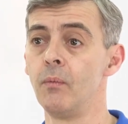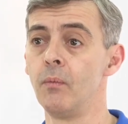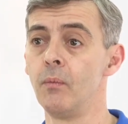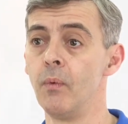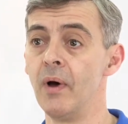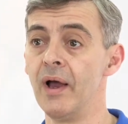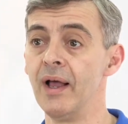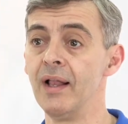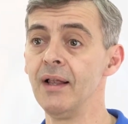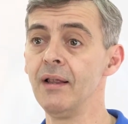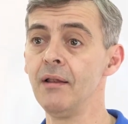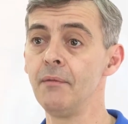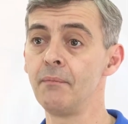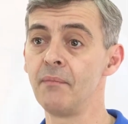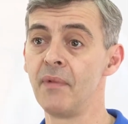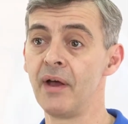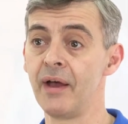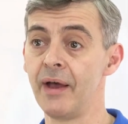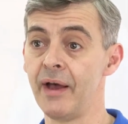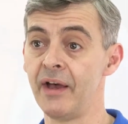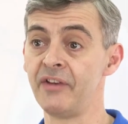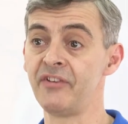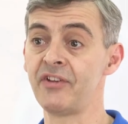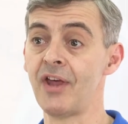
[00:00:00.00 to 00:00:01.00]
Well,
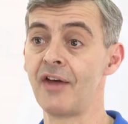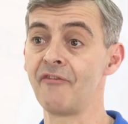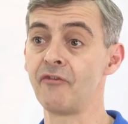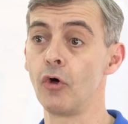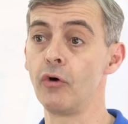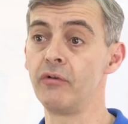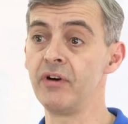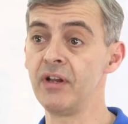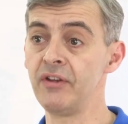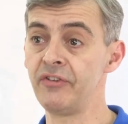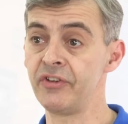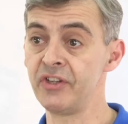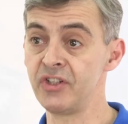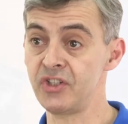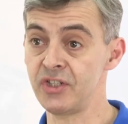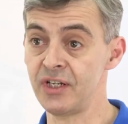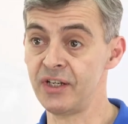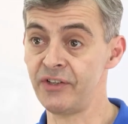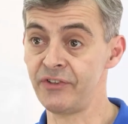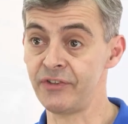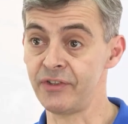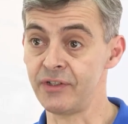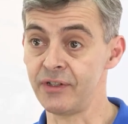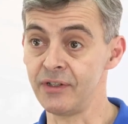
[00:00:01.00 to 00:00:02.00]
as I've already
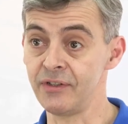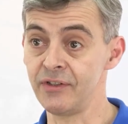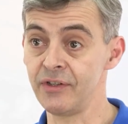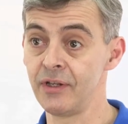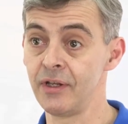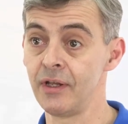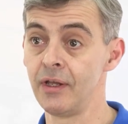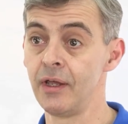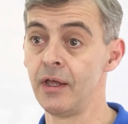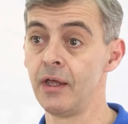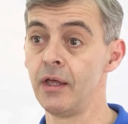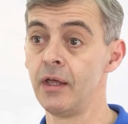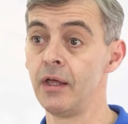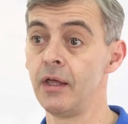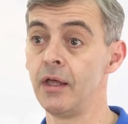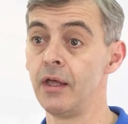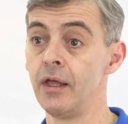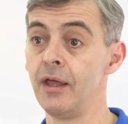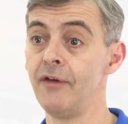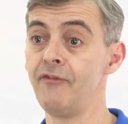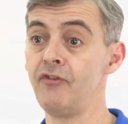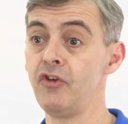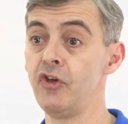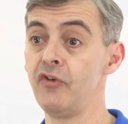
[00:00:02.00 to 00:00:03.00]
suggested,
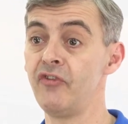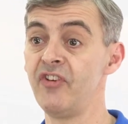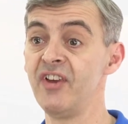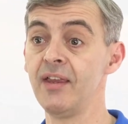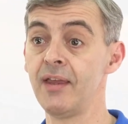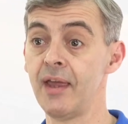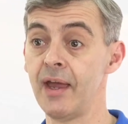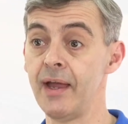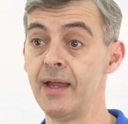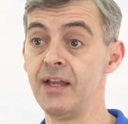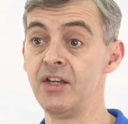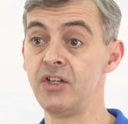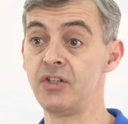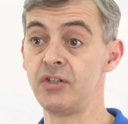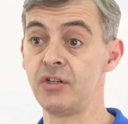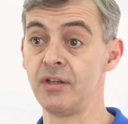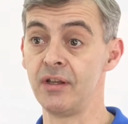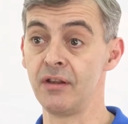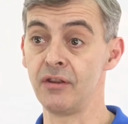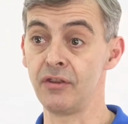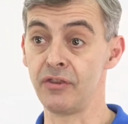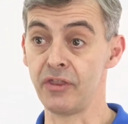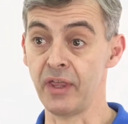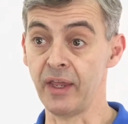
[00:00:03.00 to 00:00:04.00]
if you've engaged
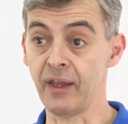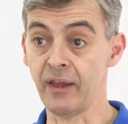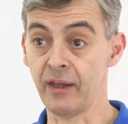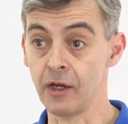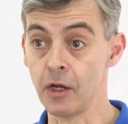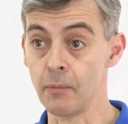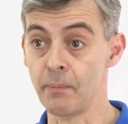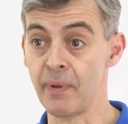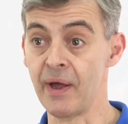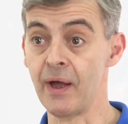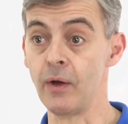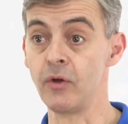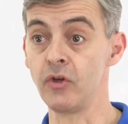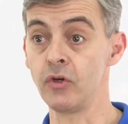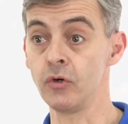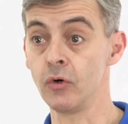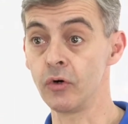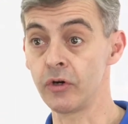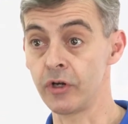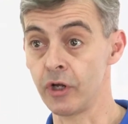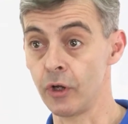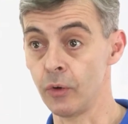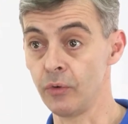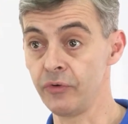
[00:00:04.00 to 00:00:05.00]
in thinking about
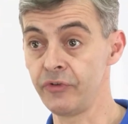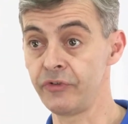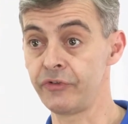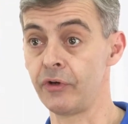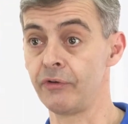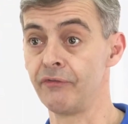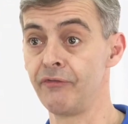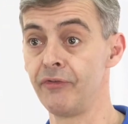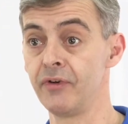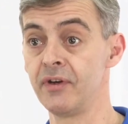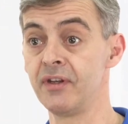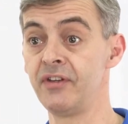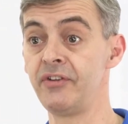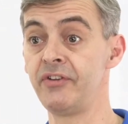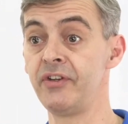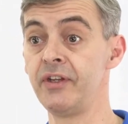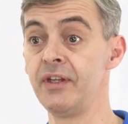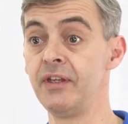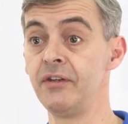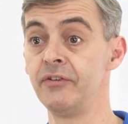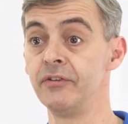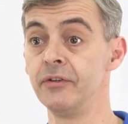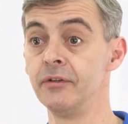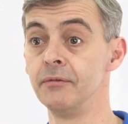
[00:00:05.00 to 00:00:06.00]
your goals for the
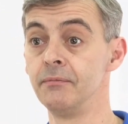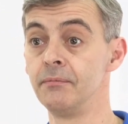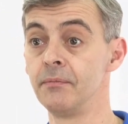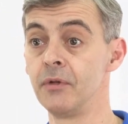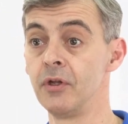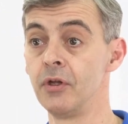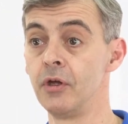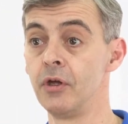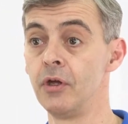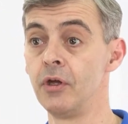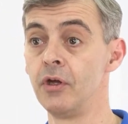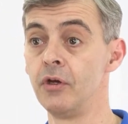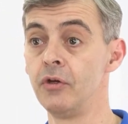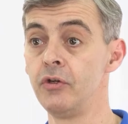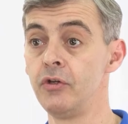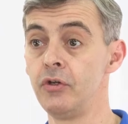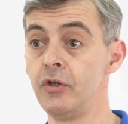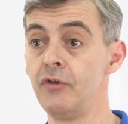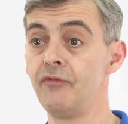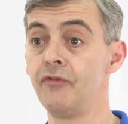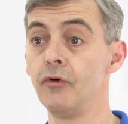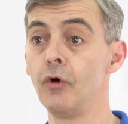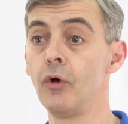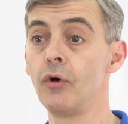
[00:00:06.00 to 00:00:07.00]
season,
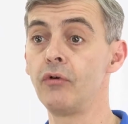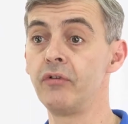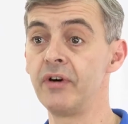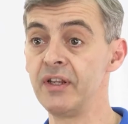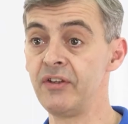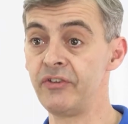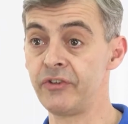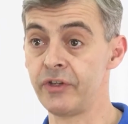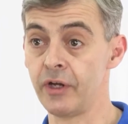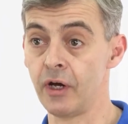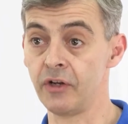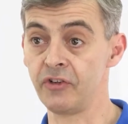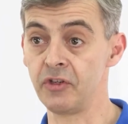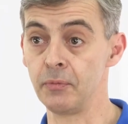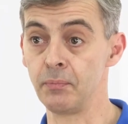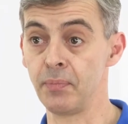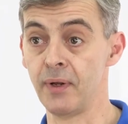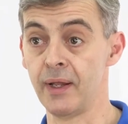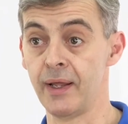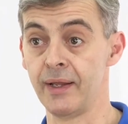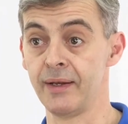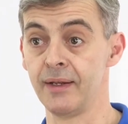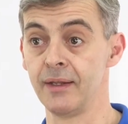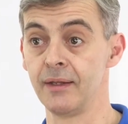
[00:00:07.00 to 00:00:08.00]
you've already started
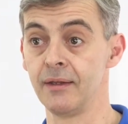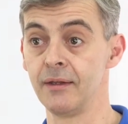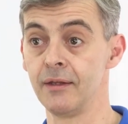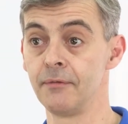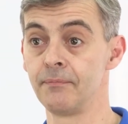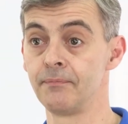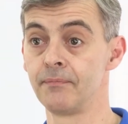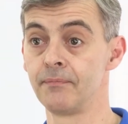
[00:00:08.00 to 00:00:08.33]
planning.